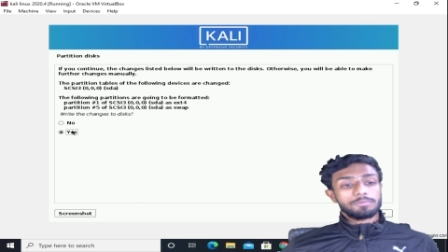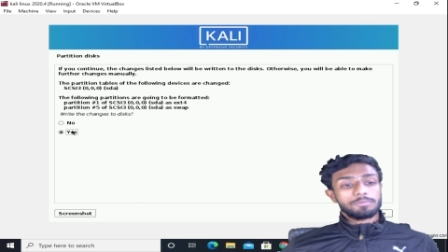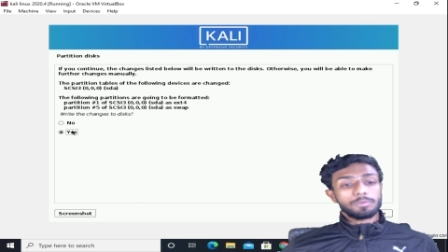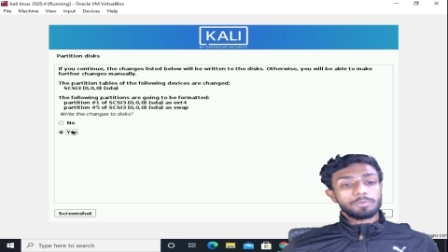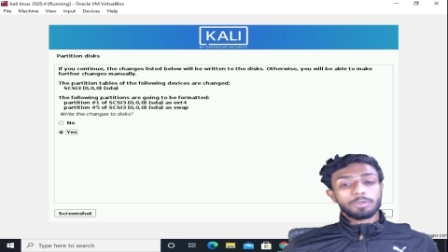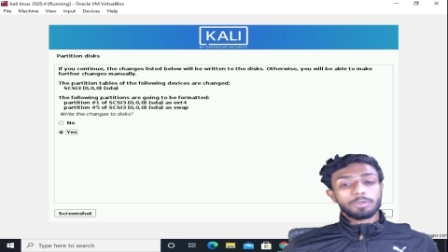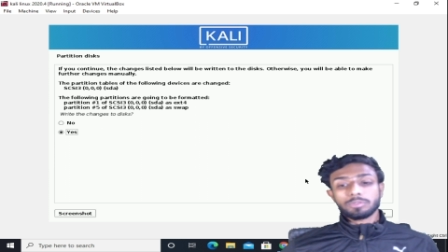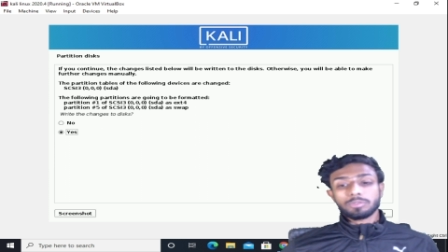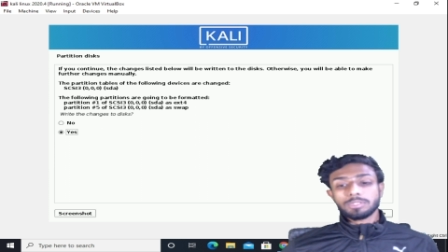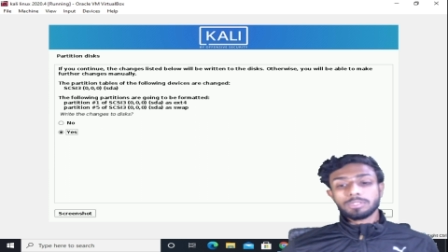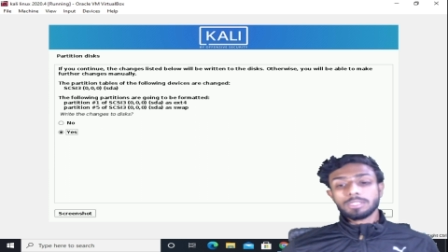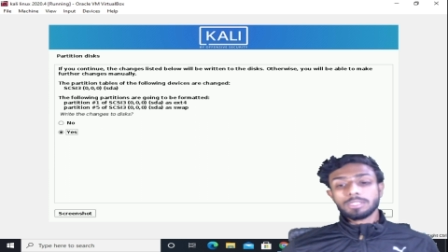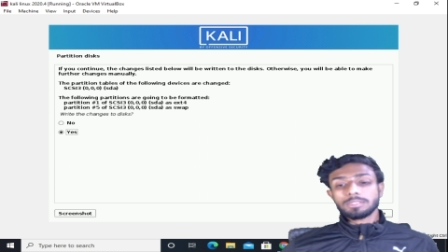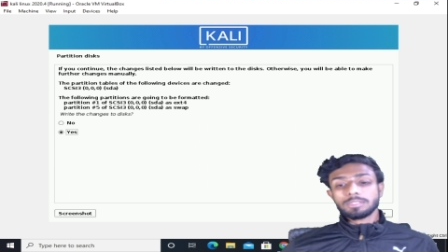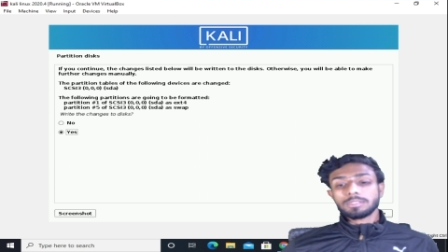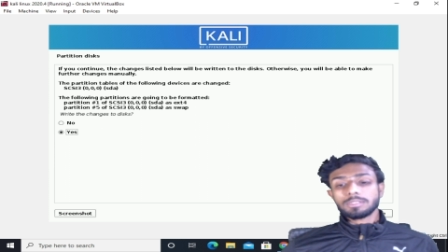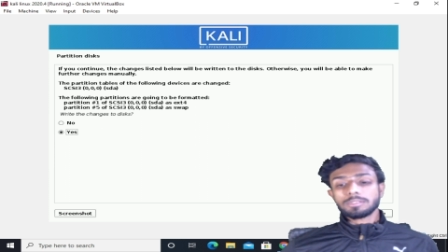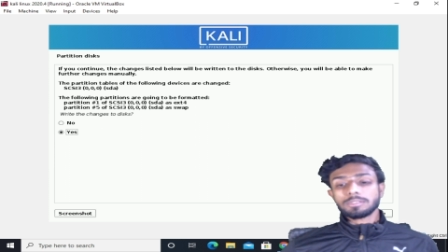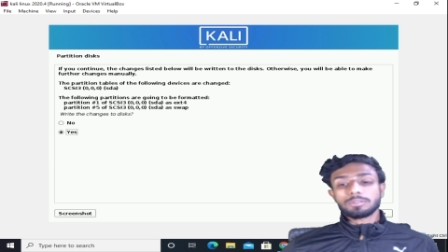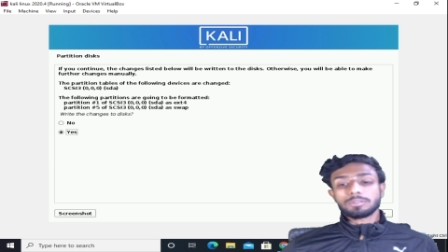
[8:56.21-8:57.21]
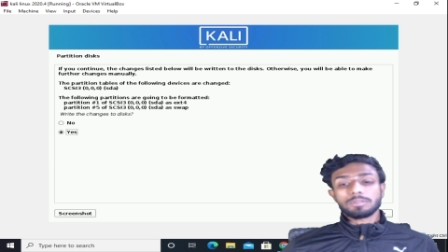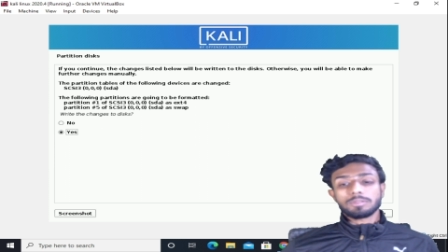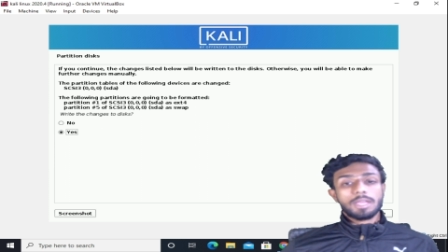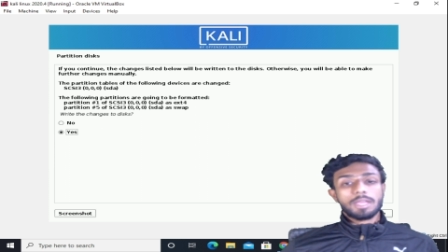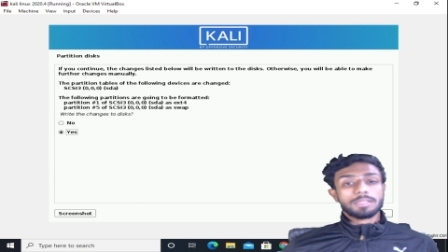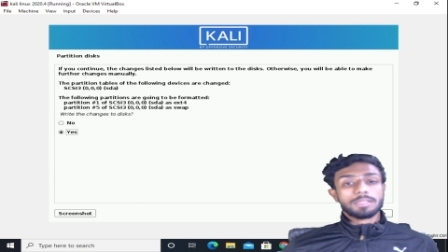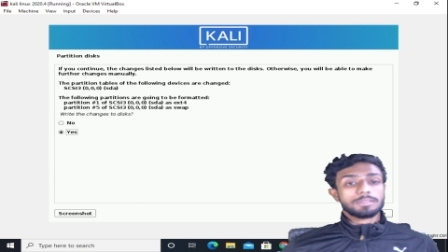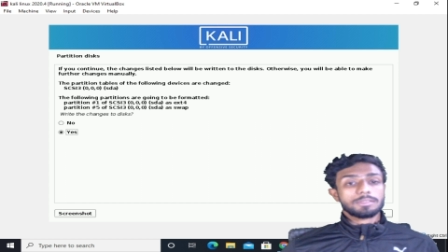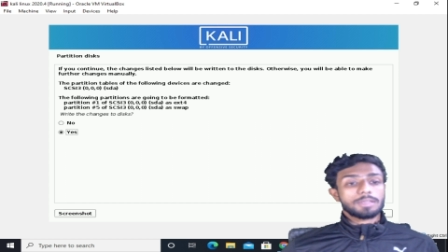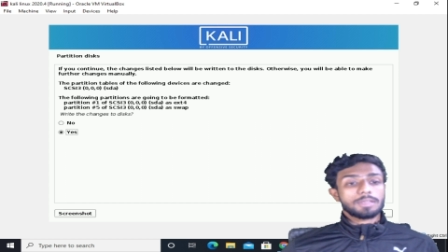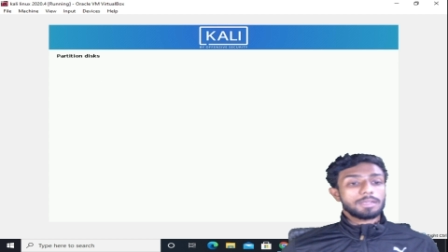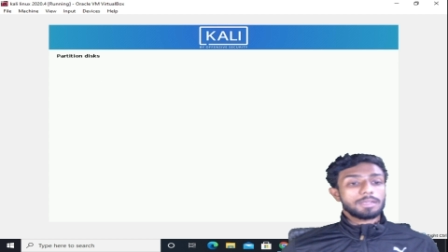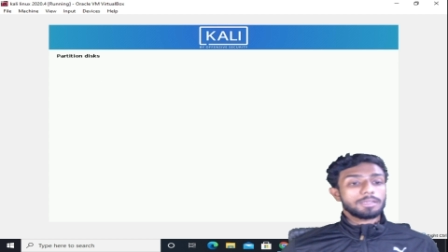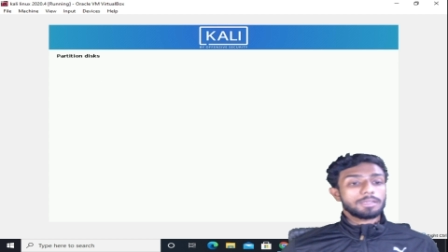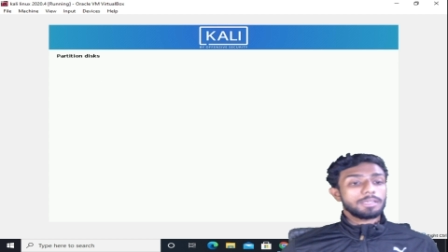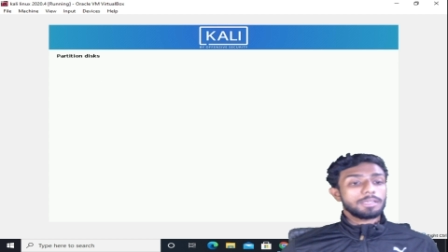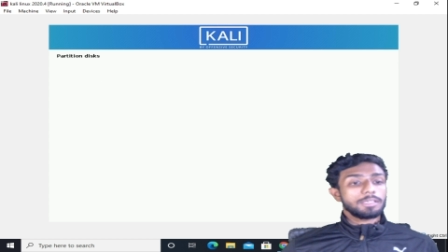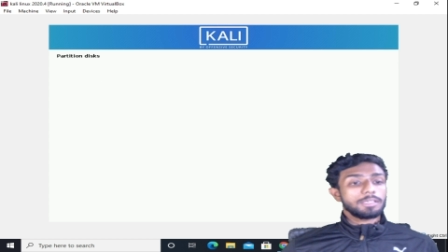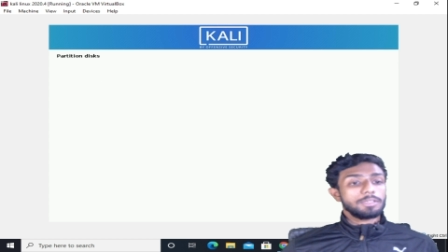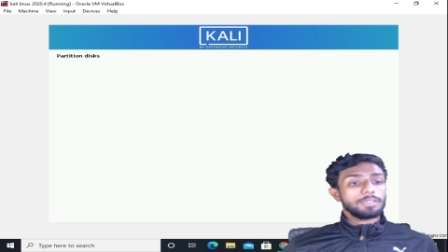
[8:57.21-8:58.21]
you want to change this to disk and
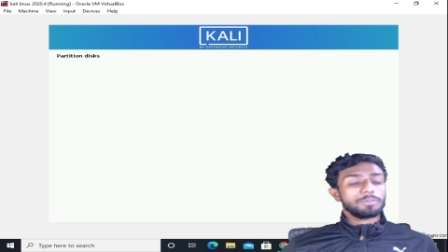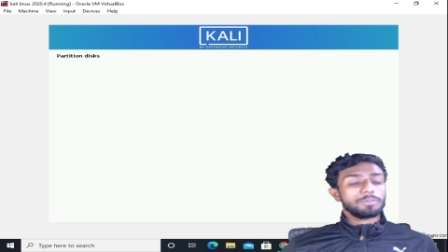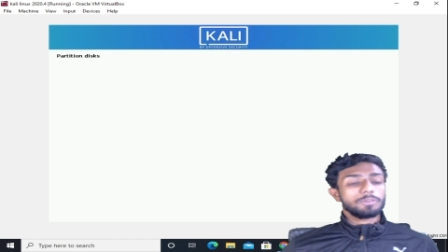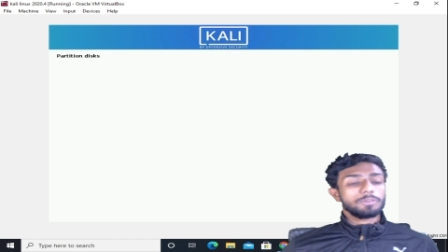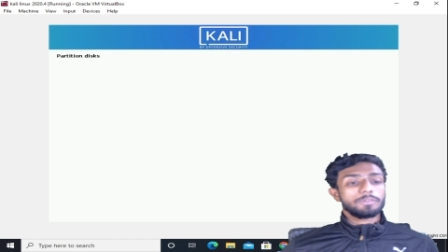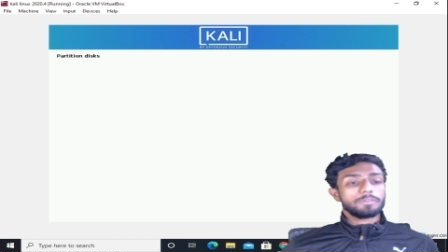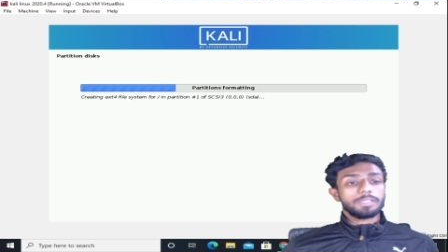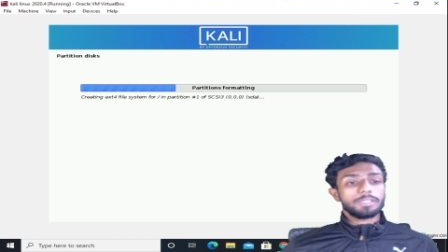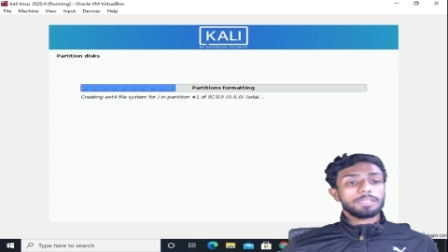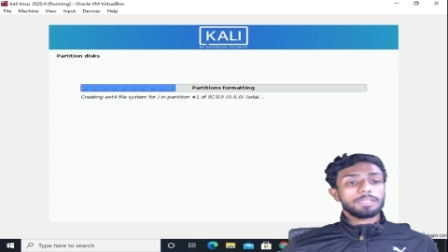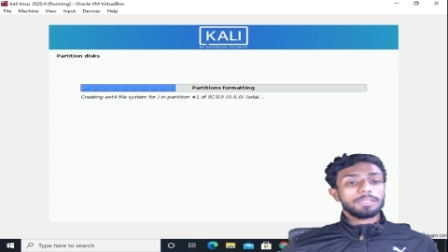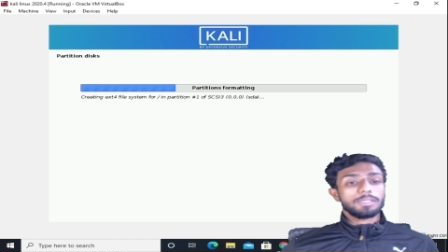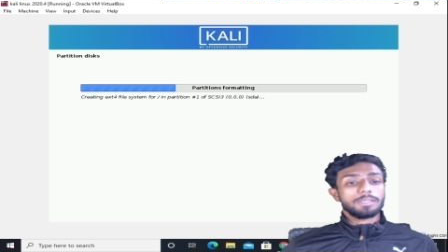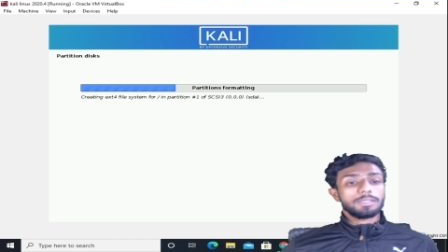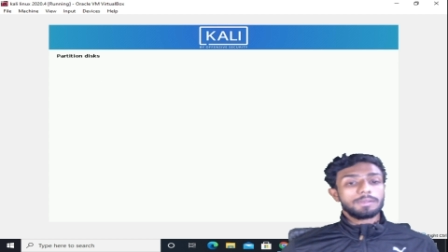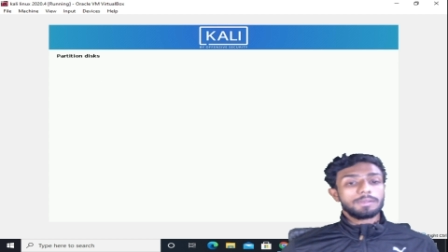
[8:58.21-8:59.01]
continue over here